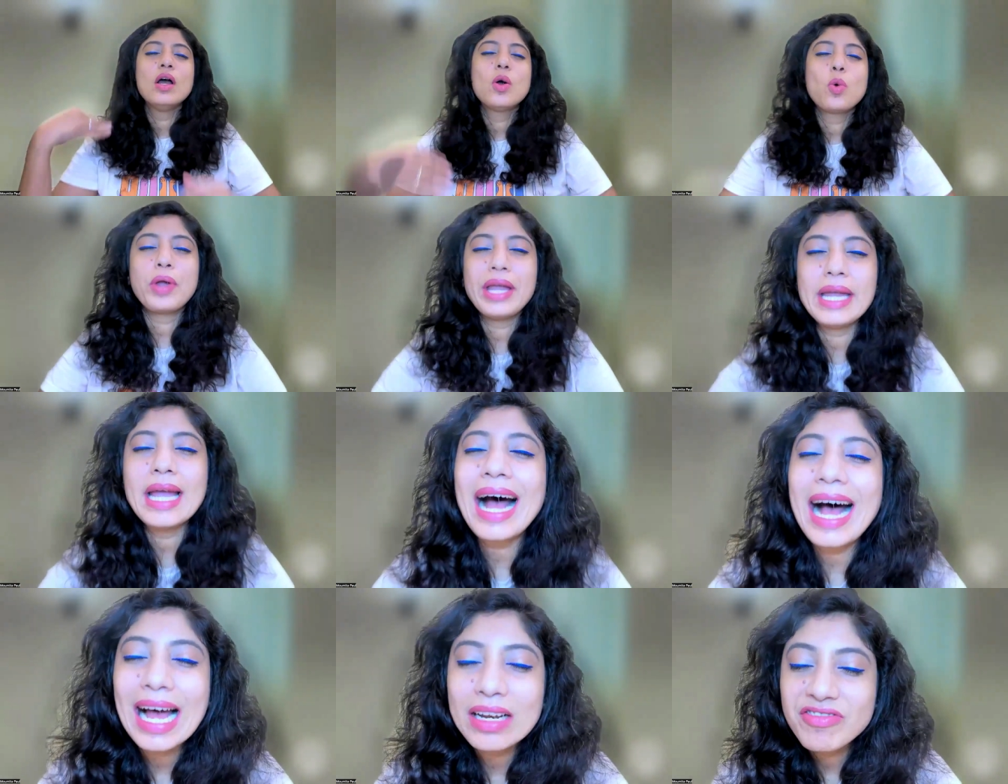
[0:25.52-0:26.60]
We
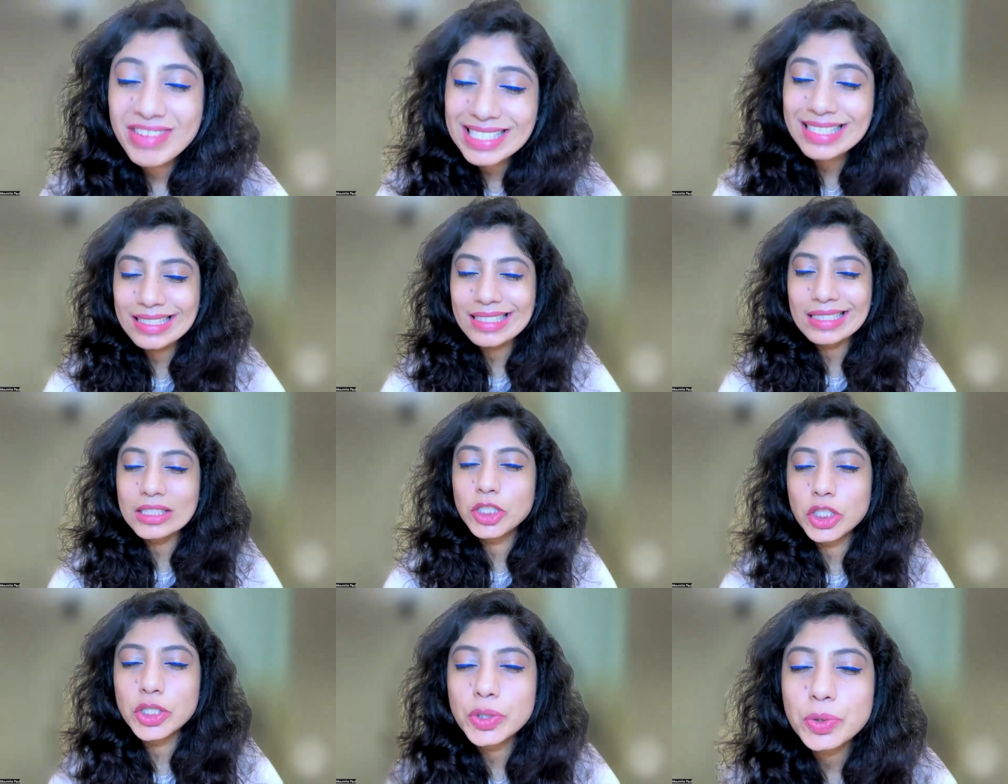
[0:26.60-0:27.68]
had visited
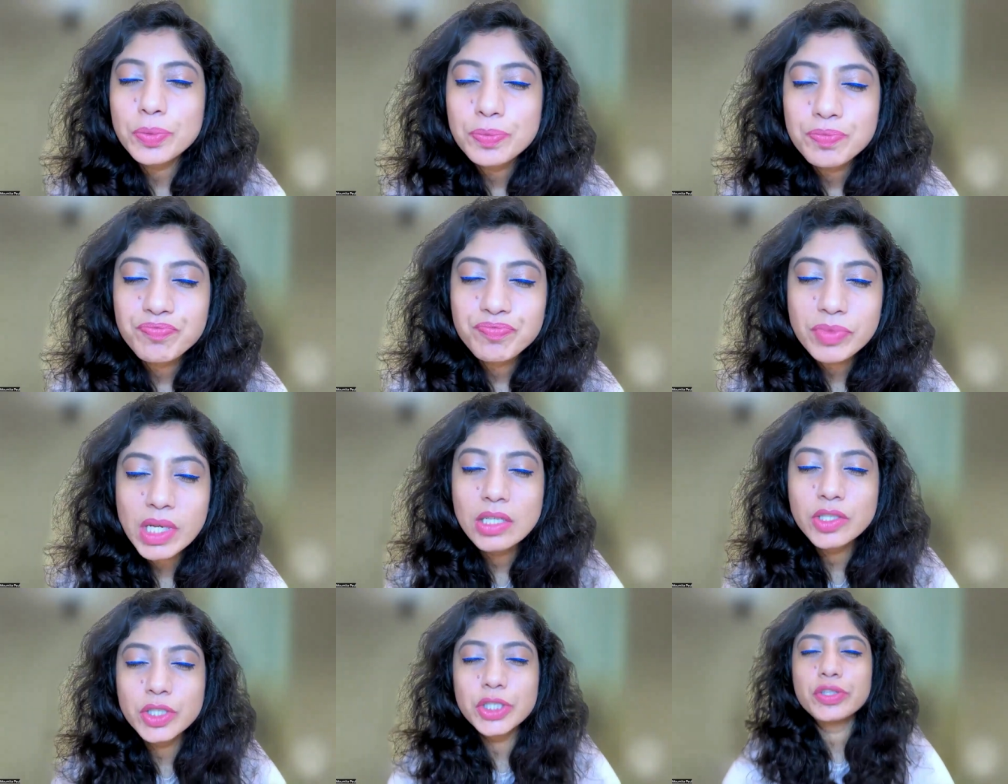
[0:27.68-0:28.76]
you
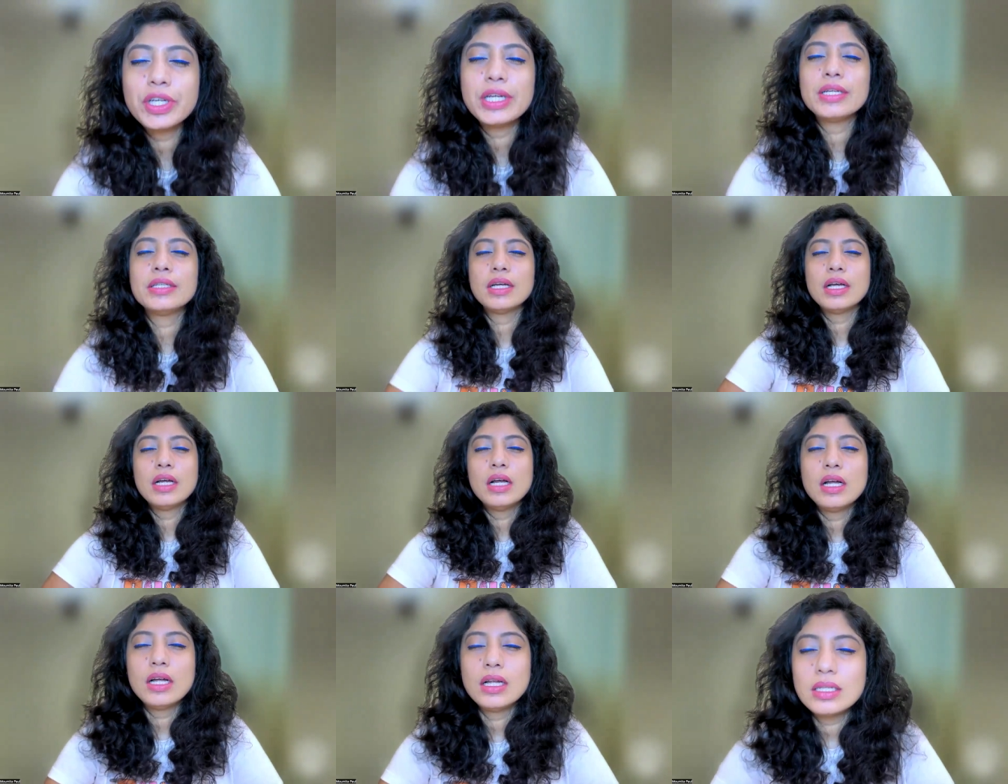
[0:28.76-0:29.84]
during
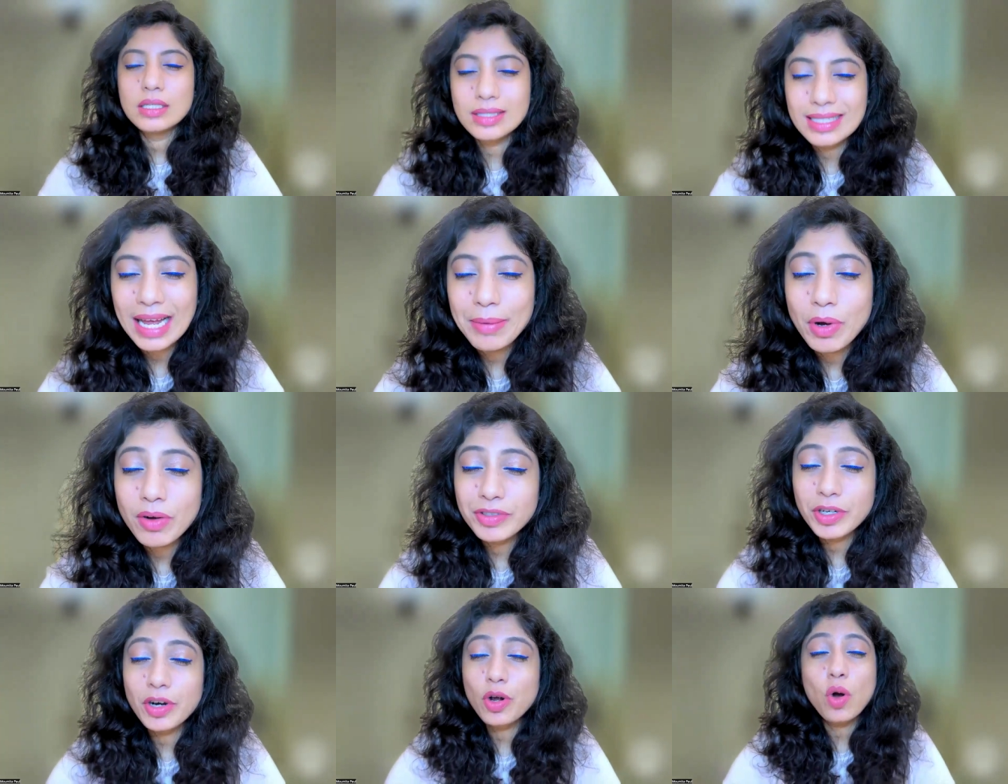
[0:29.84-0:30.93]
the time of
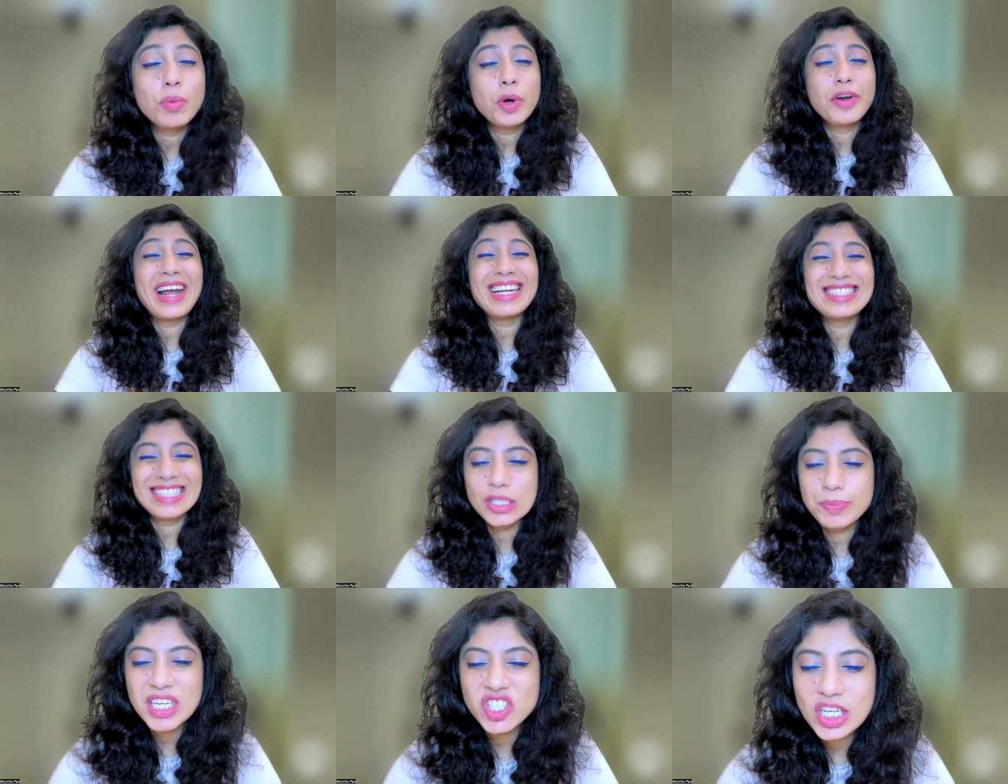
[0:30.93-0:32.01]
your Homo erectus
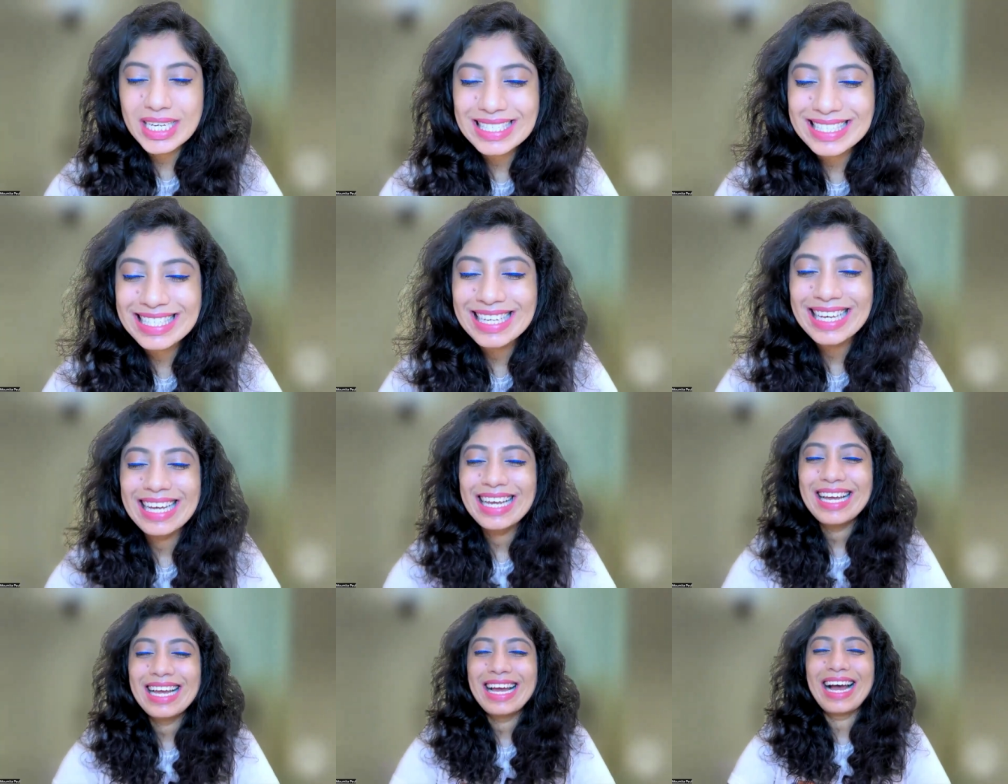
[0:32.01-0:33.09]
species,
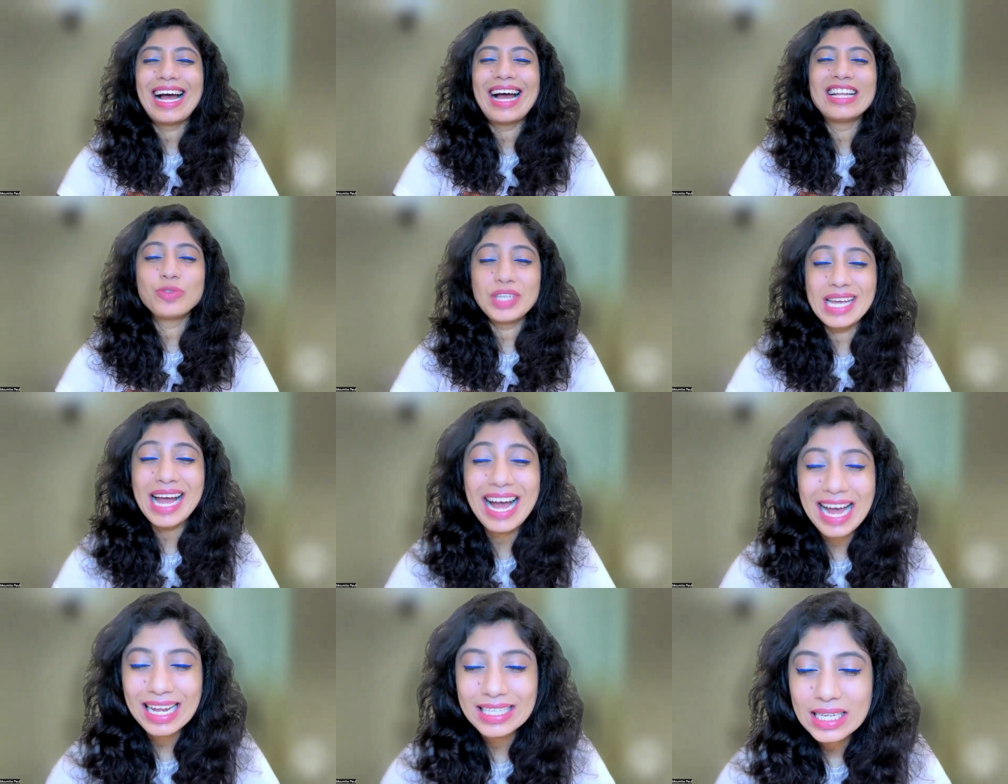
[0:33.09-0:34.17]
and we
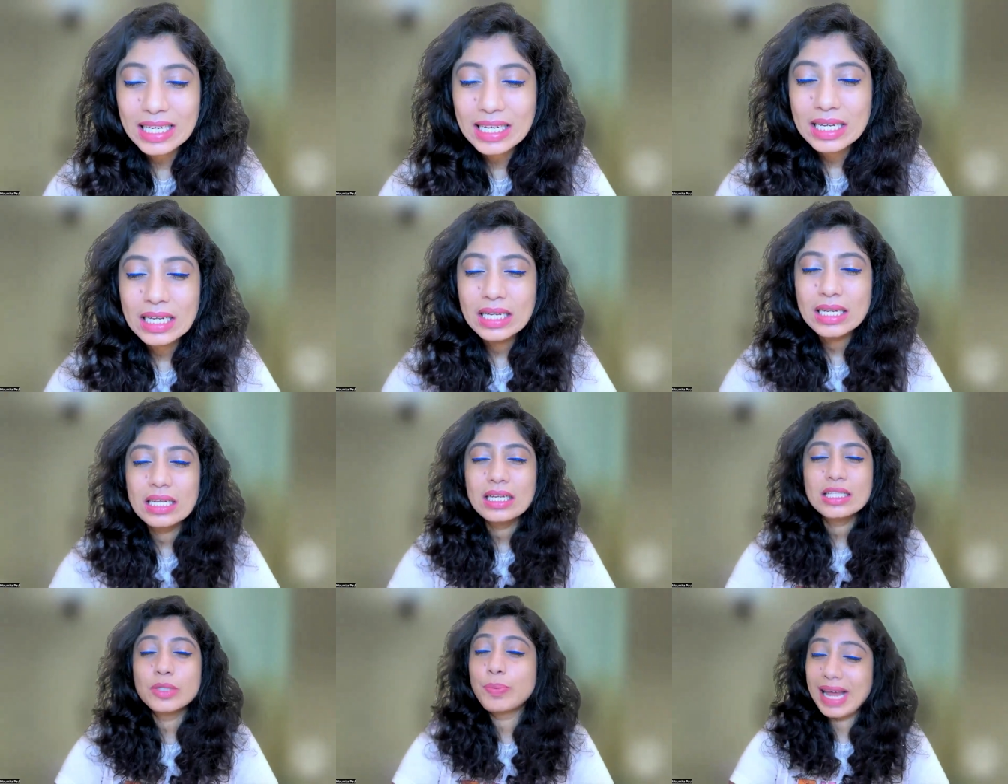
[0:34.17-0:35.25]
had
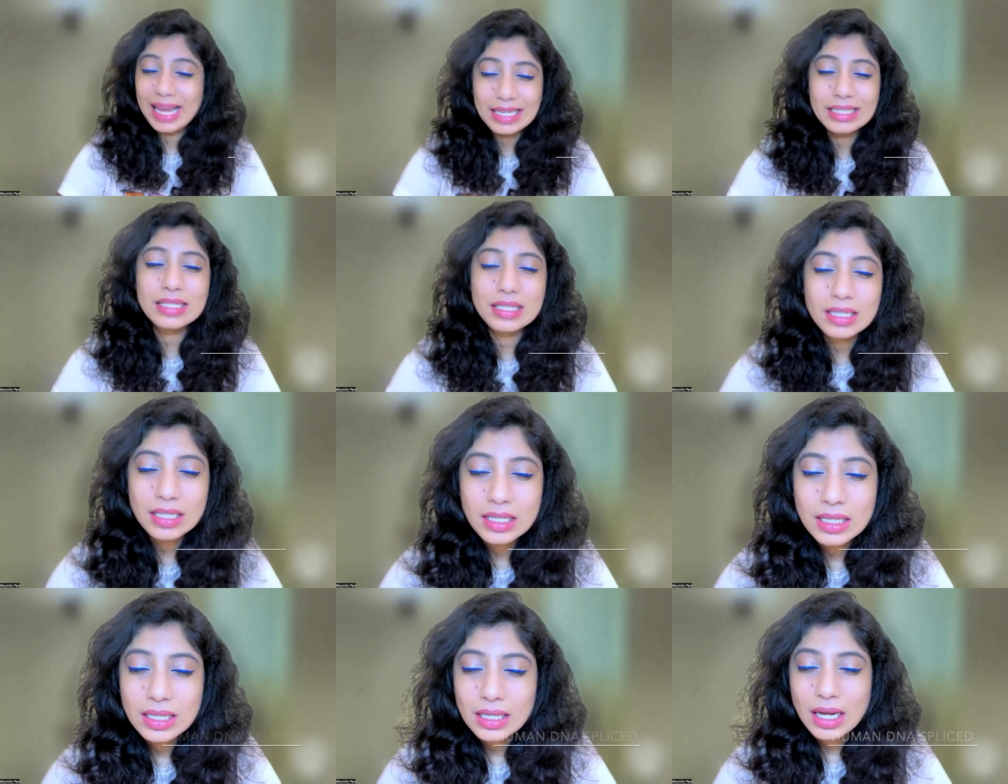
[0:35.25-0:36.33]
spliced
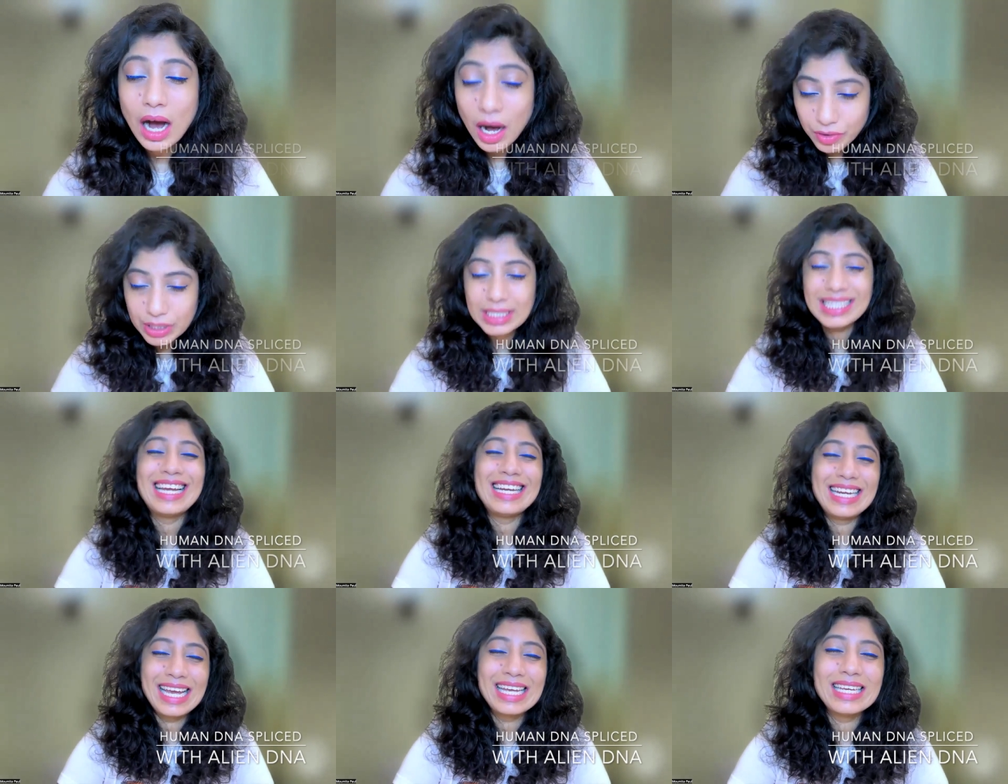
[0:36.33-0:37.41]
our
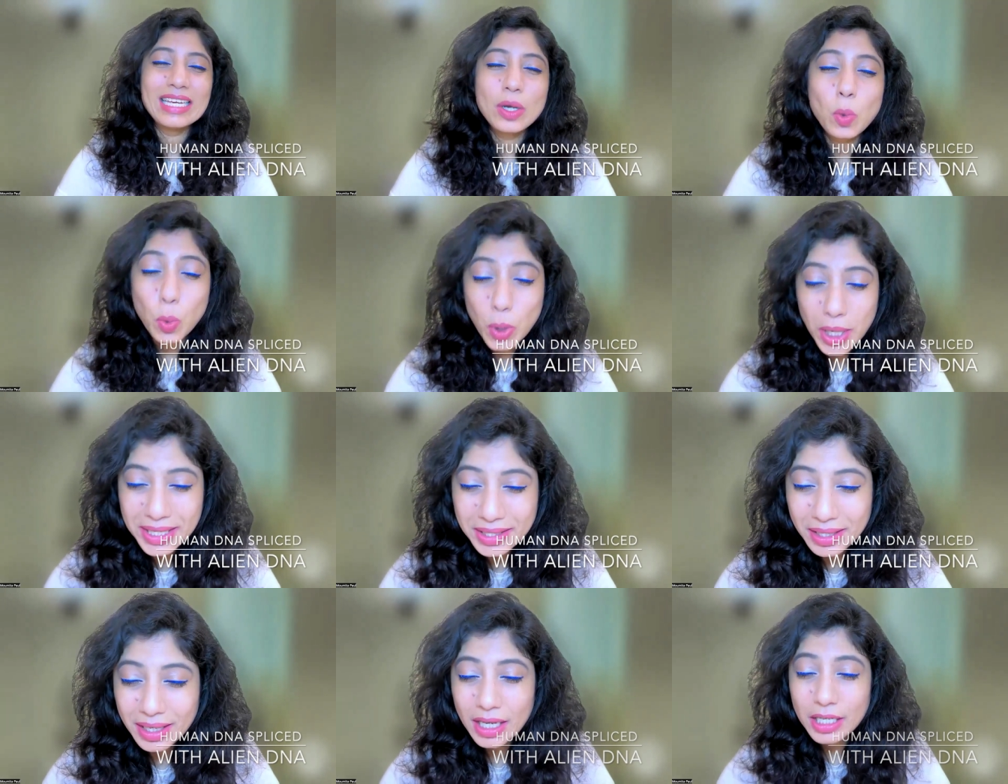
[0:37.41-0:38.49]
DNA with
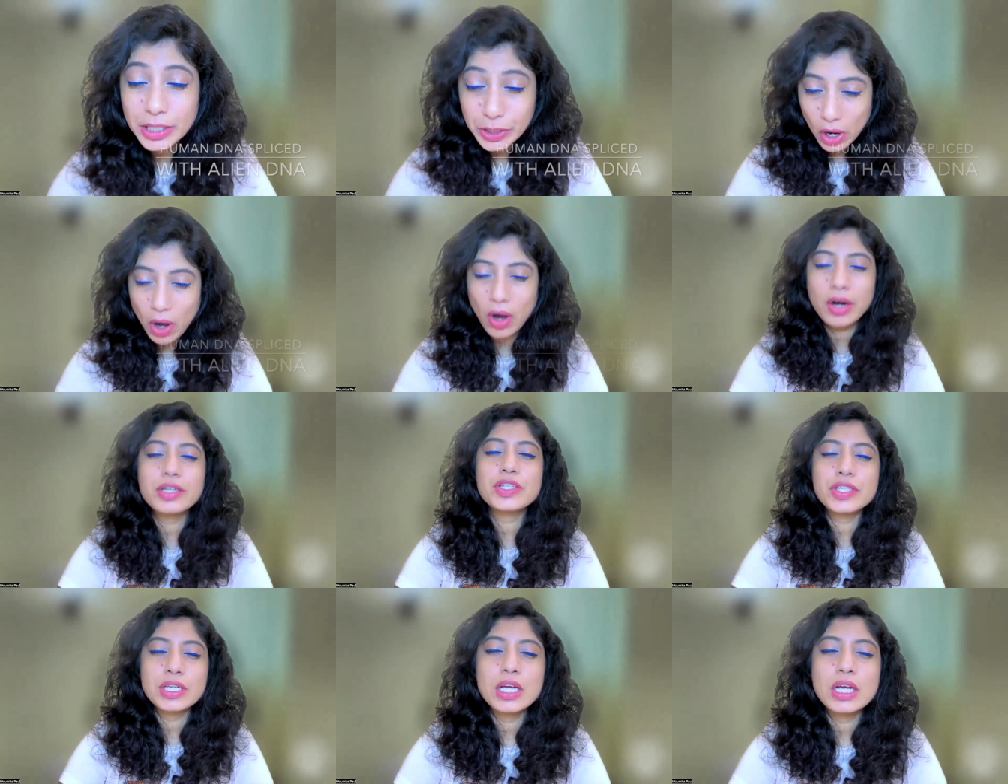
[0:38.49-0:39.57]
yours,